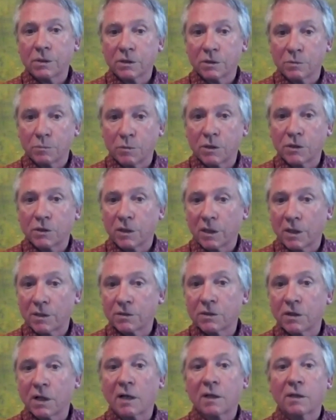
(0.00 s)
its mission
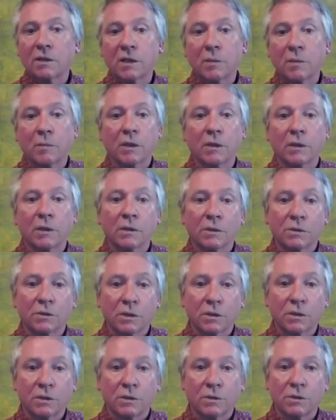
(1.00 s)
as an academic
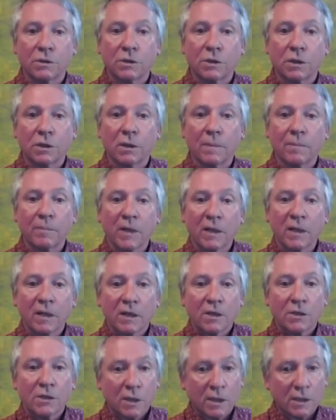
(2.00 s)
institution.
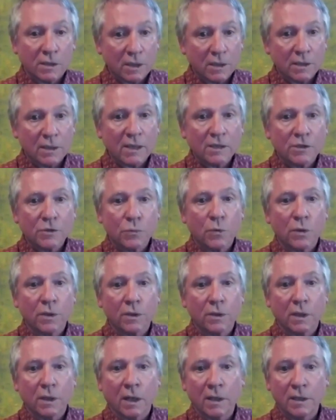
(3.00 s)
So I think that's one
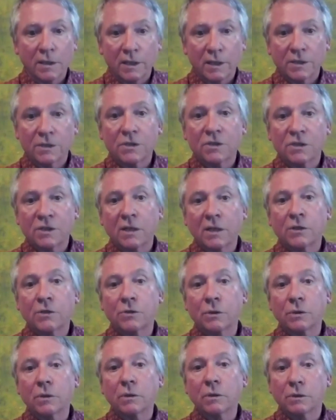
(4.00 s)
of the ideas
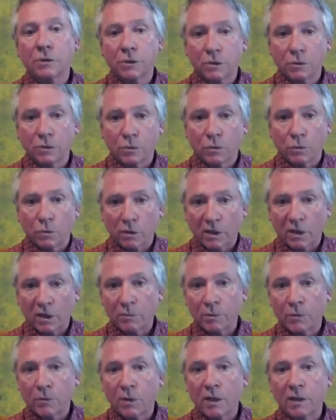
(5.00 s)
central to what
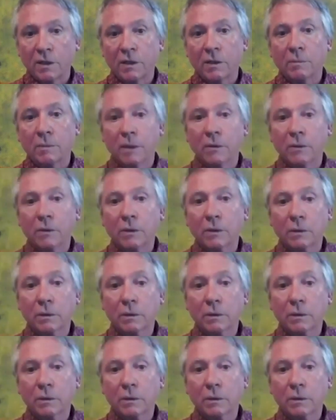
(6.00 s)
I've been writing about.